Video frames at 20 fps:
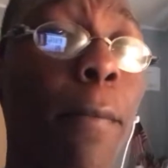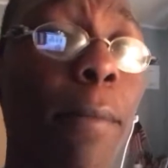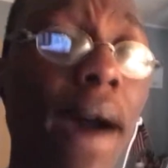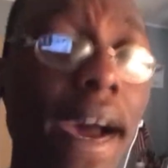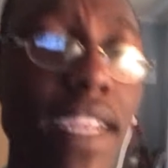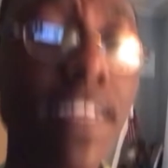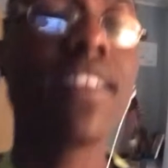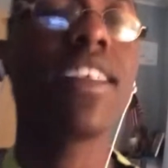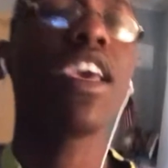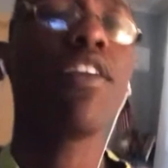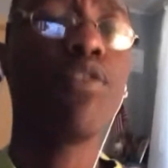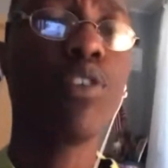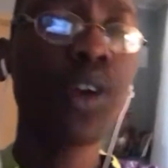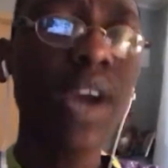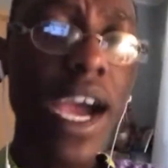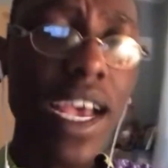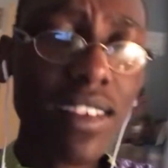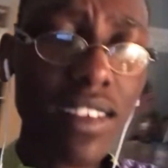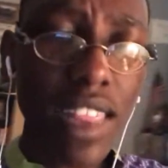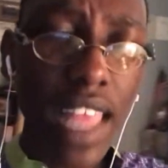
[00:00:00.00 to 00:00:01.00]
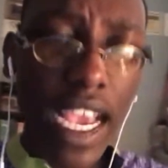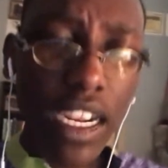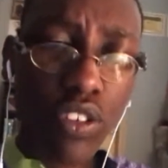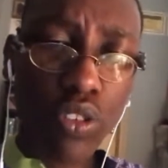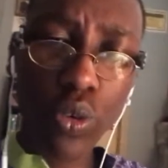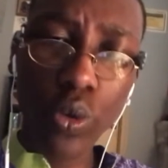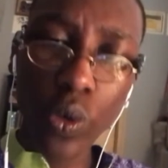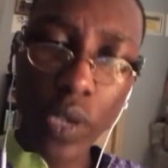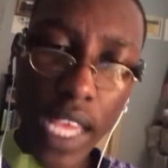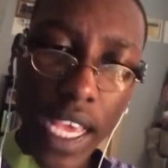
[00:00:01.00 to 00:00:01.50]
but if you guys liked
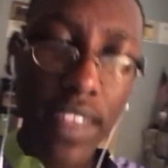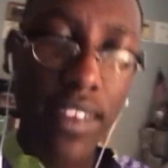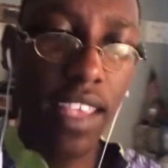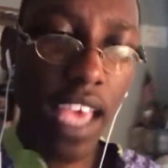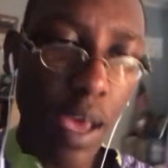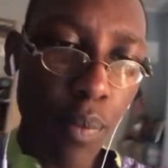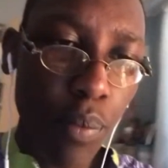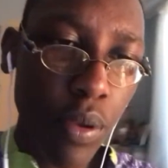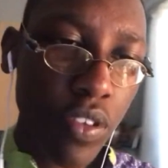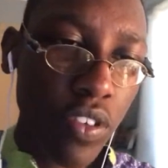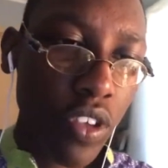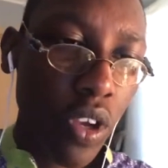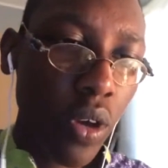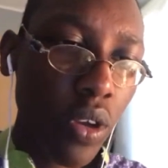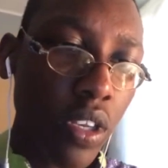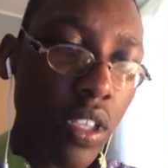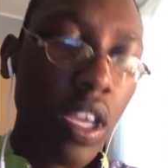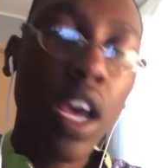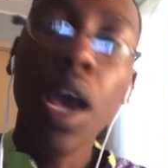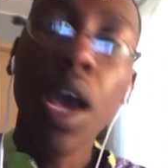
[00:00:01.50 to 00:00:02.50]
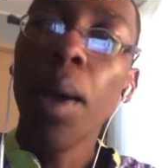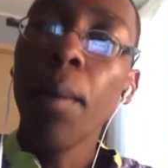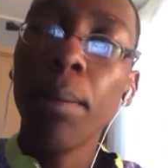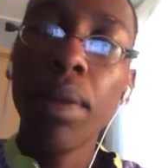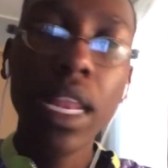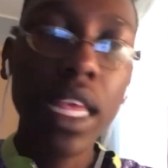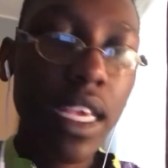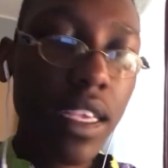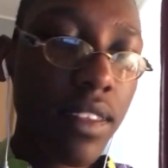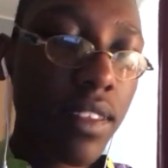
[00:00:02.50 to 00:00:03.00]
today's episode
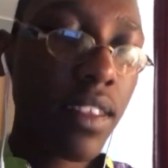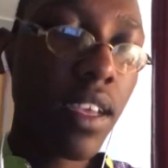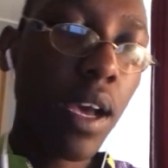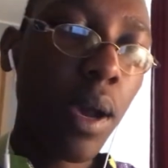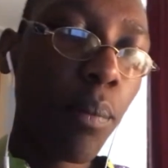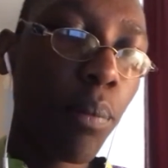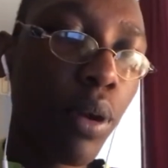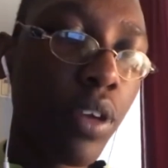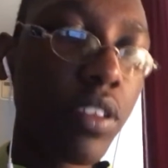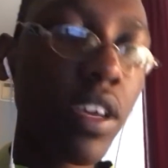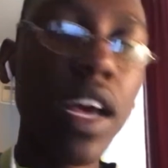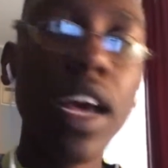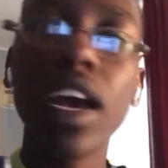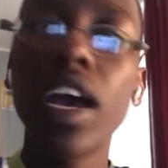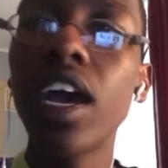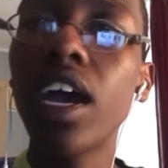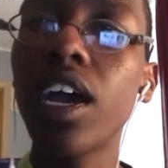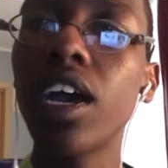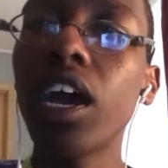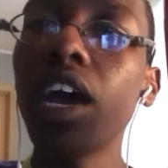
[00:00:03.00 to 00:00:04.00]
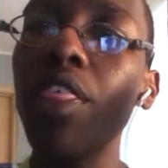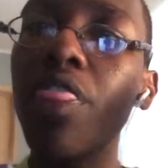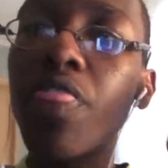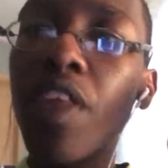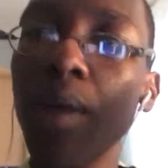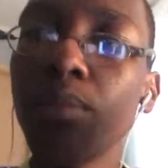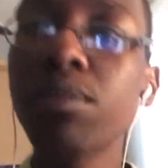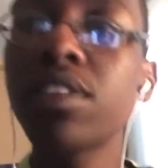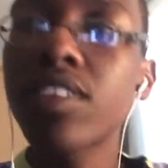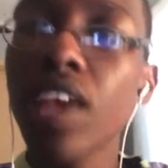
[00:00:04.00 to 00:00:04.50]
please put a, a, a
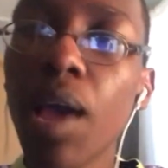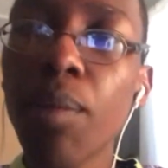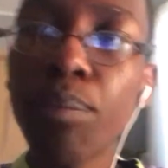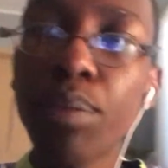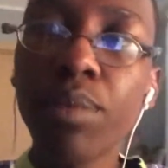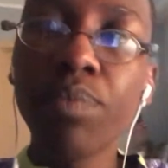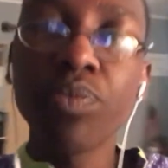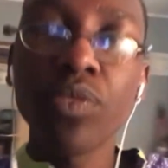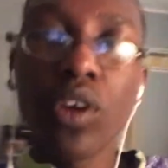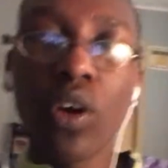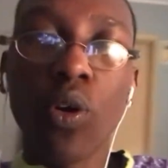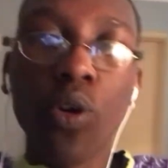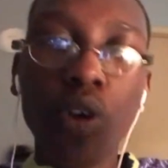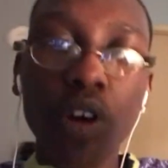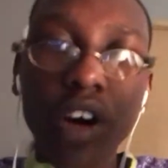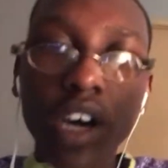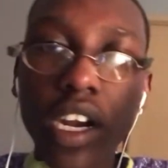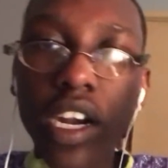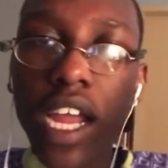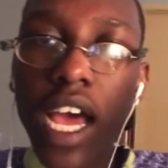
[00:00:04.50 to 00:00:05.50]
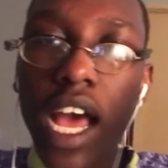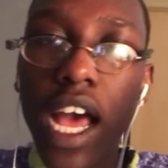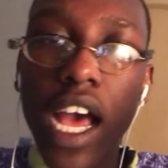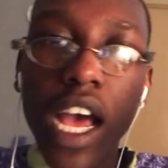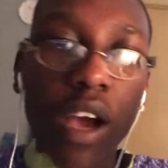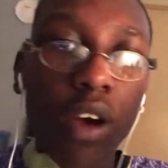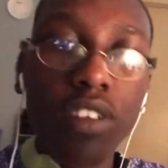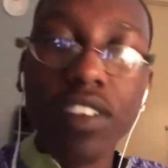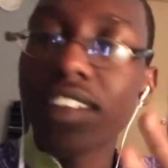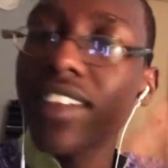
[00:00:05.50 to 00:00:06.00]
thumbs up or
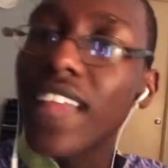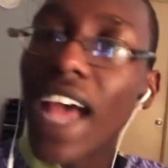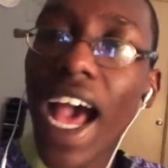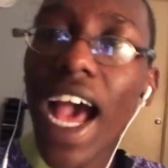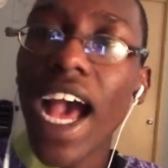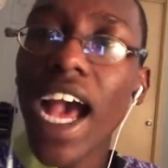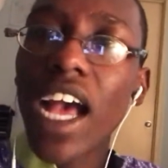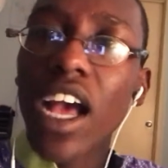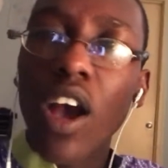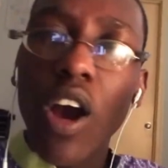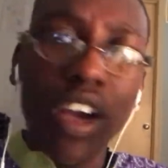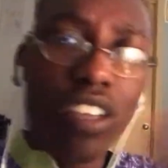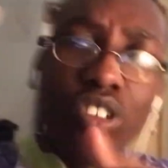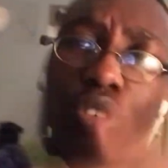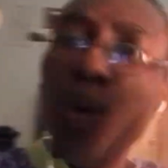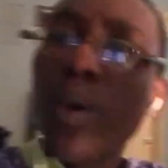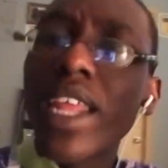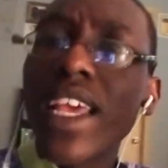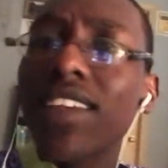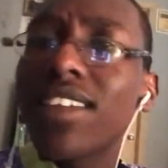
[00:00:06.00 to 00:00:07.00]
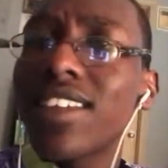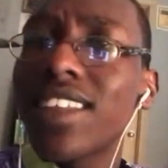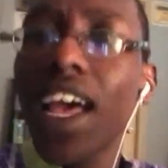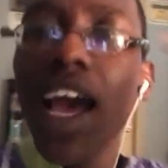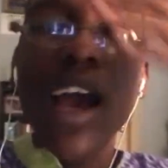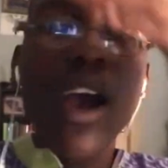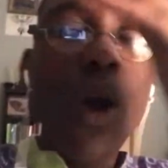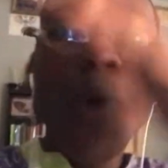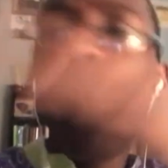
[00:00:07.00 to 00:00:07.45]
a star a shooting star